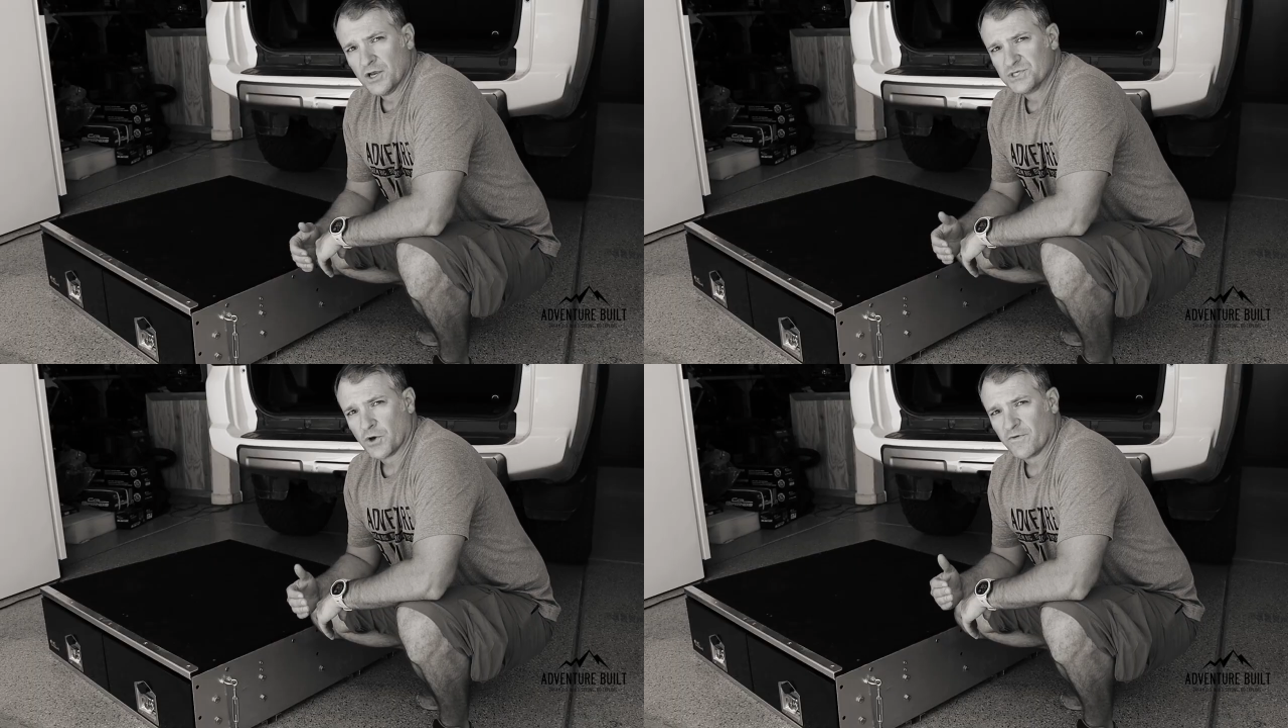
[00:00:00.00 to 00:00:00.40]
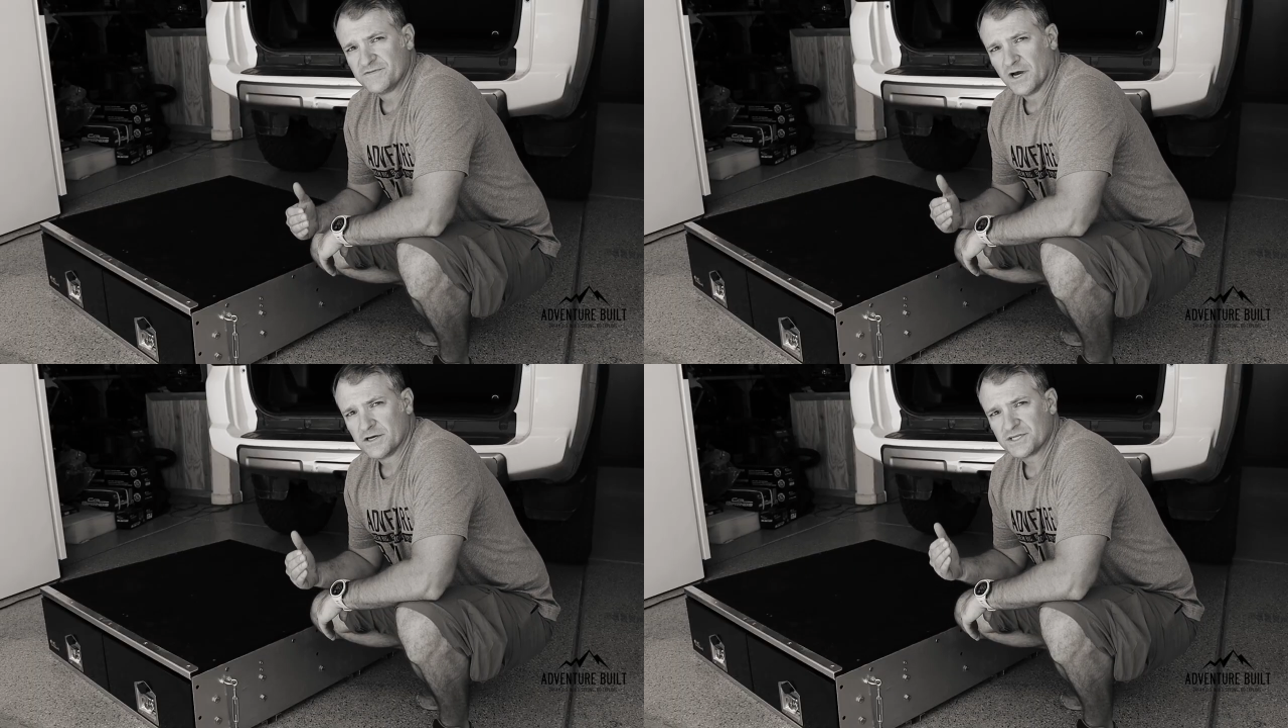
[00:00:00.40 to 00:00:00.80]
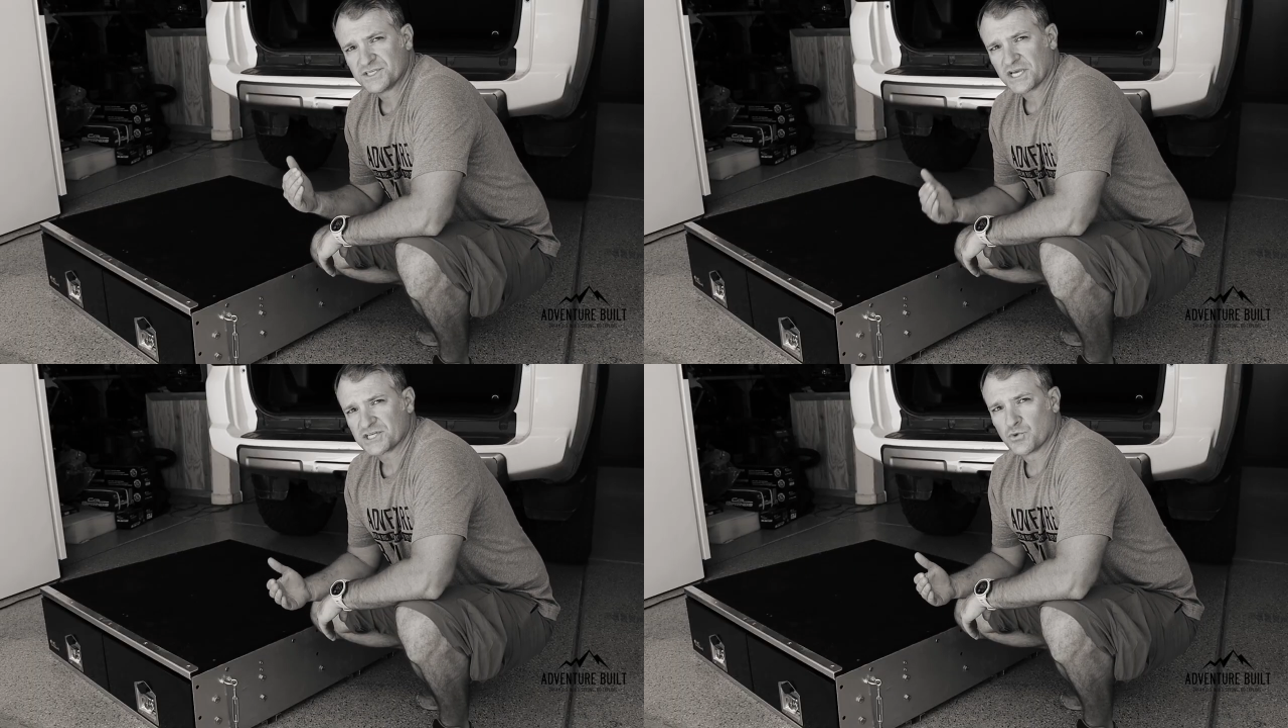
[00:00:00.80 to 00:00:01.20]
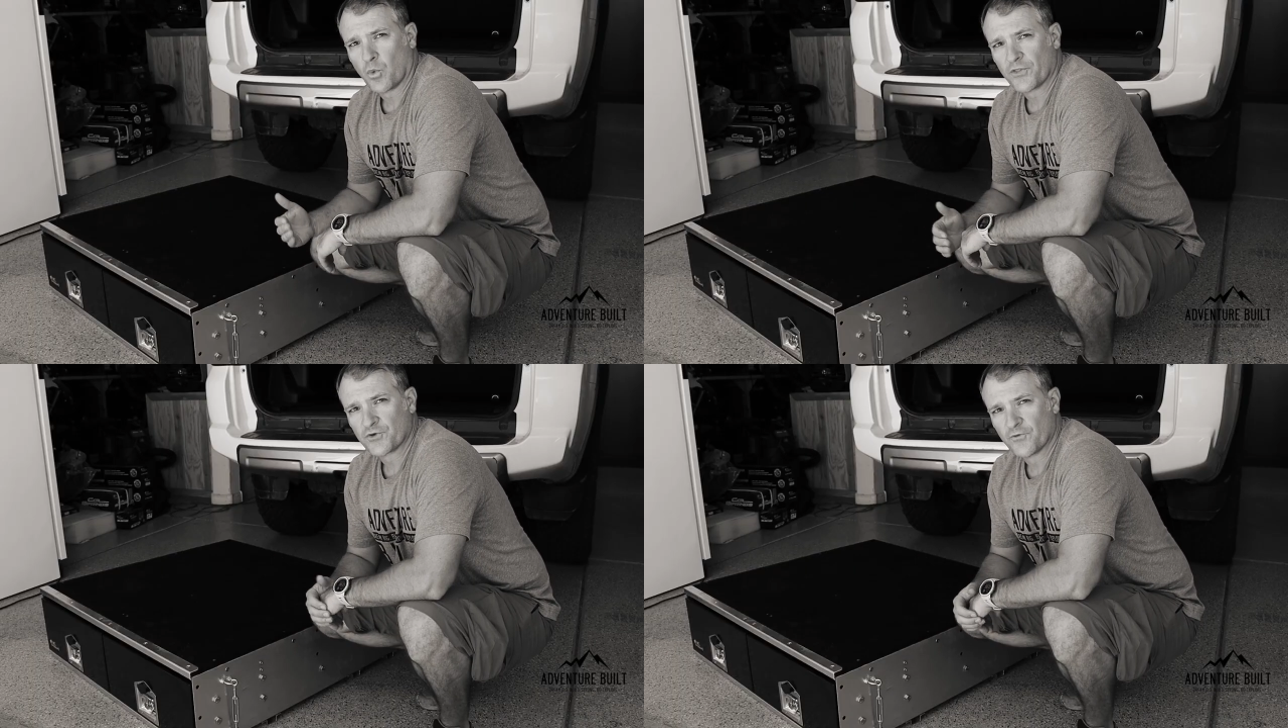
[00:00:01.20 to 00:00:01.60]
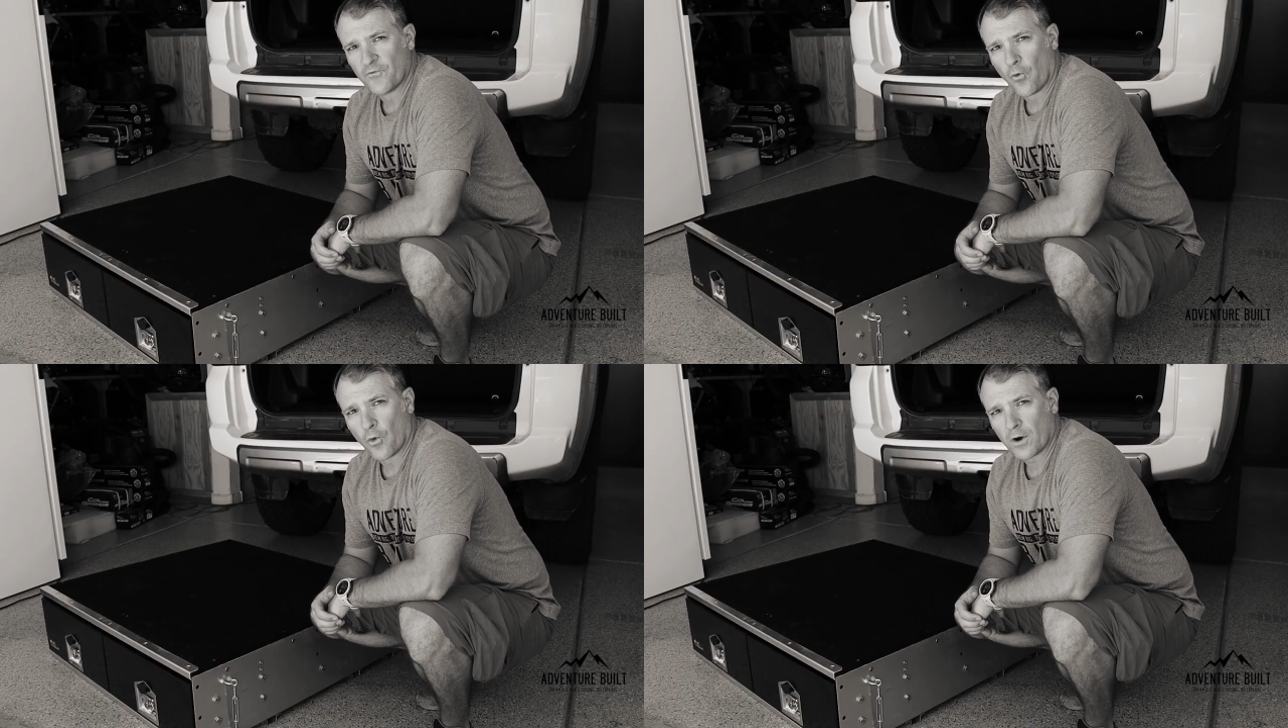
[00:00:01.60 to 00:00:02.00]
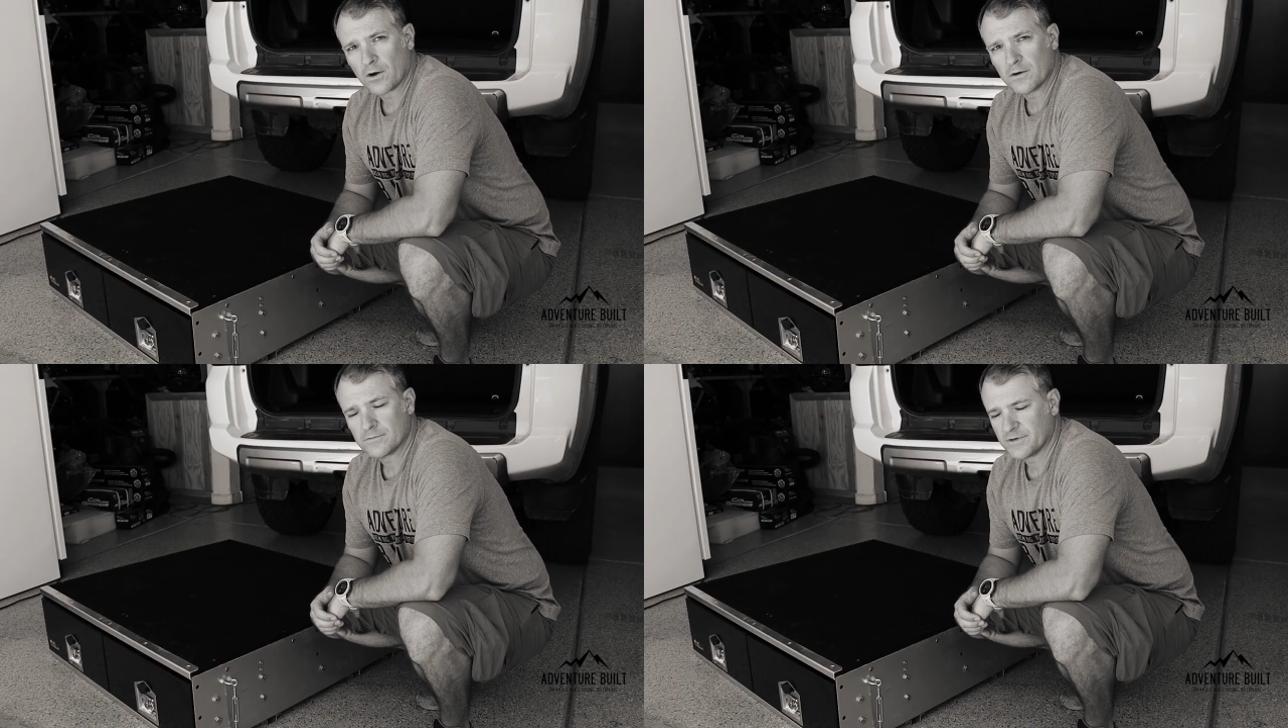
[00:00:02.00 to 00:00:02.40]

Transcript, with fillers: So we've done section one through four.